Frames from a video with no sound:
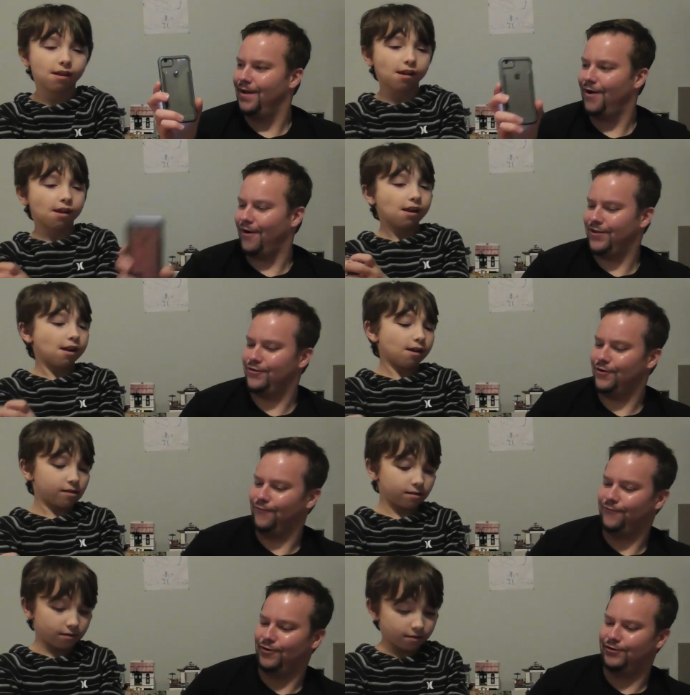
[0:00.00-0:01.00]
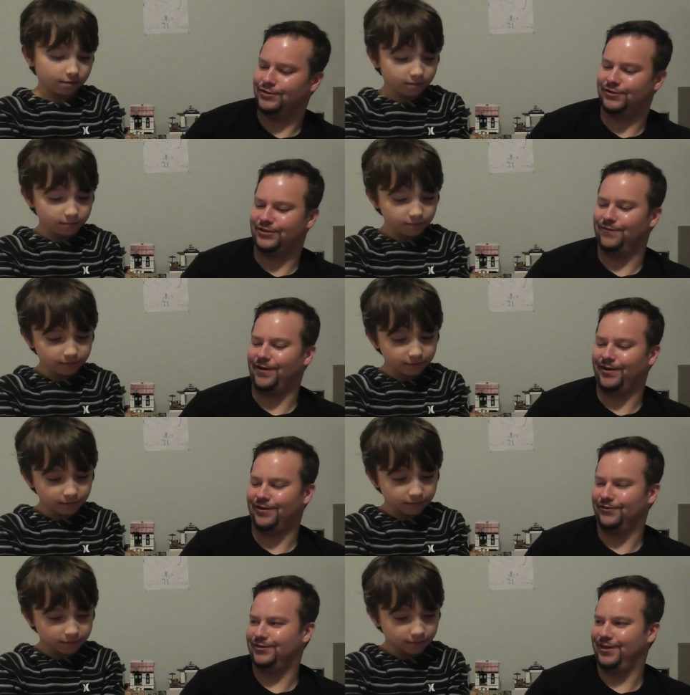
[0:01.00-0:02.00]
Speaker 1: all right, you go first. I'll see if I can
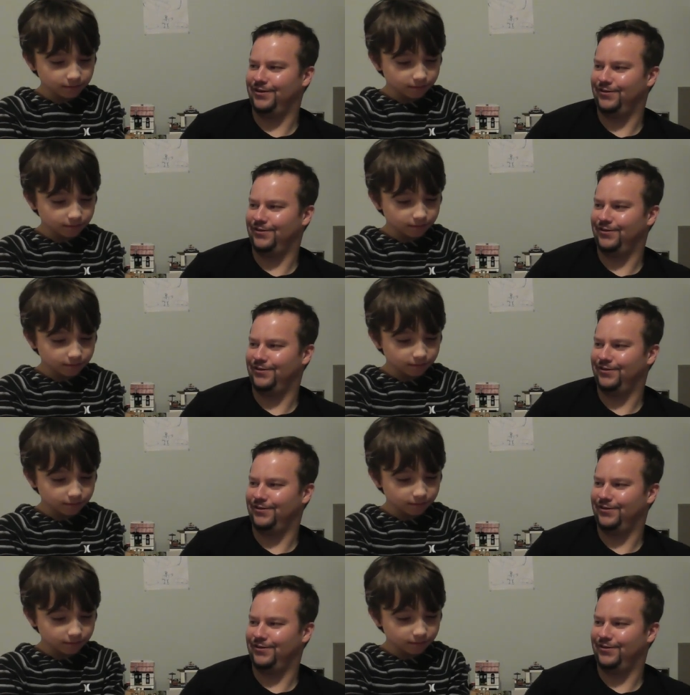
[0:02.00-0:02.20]
understand